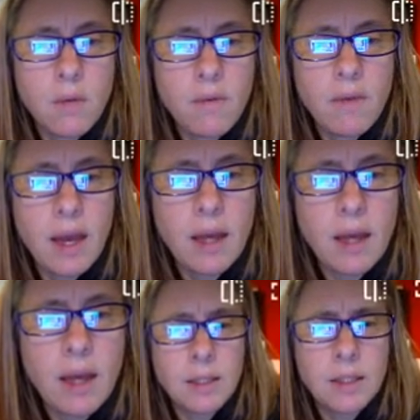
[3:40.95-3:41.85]

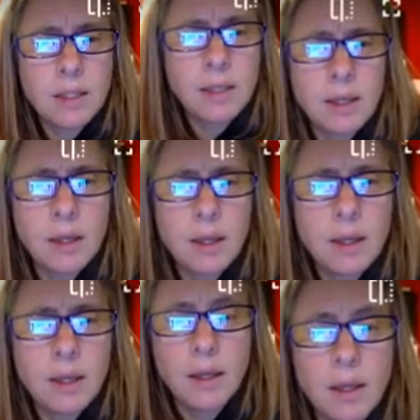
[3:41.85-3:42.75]
facts,
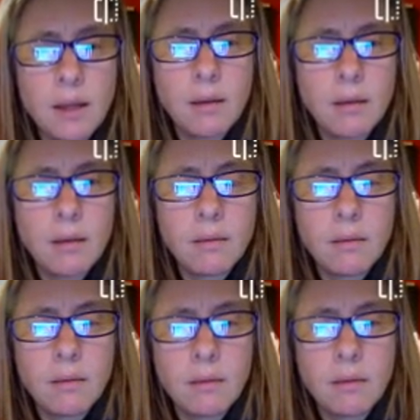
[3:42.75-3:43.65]
and then
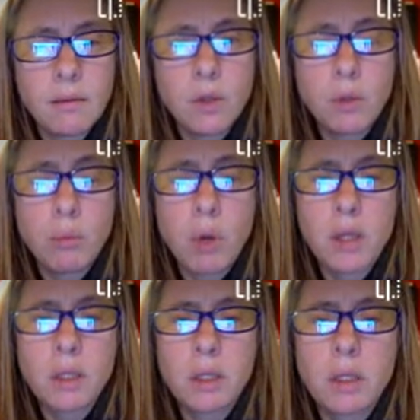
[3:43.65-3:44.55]
you should
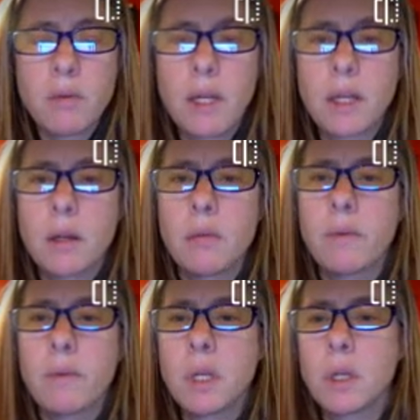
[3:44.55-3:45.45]
pause it to write down
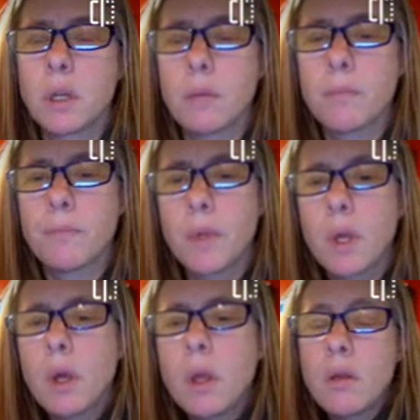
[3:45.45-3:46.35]
information.
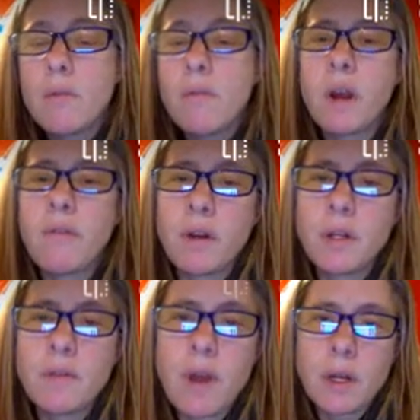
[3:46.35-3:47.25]
The very
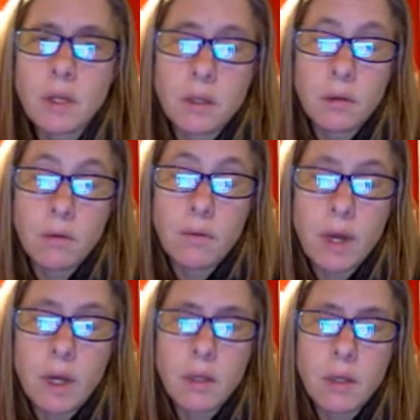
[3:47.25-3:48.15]
first fact is a good
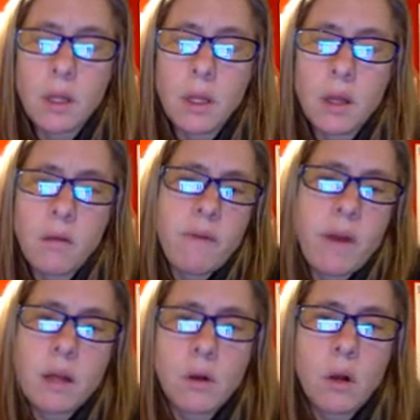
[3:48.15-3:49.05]
fact, and then the other
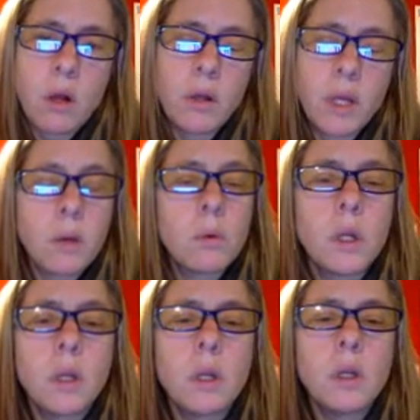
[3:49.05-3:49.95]
facts are all
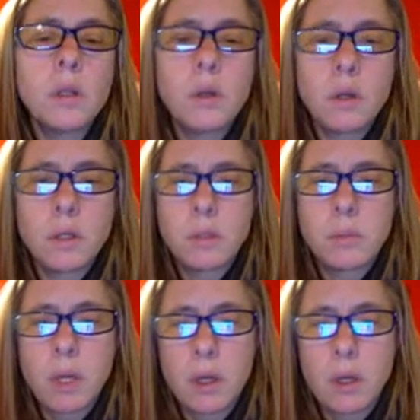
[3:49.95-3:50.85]
equally good, so I just
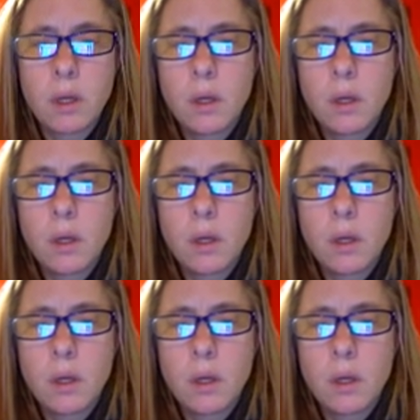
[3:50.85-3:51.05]
pick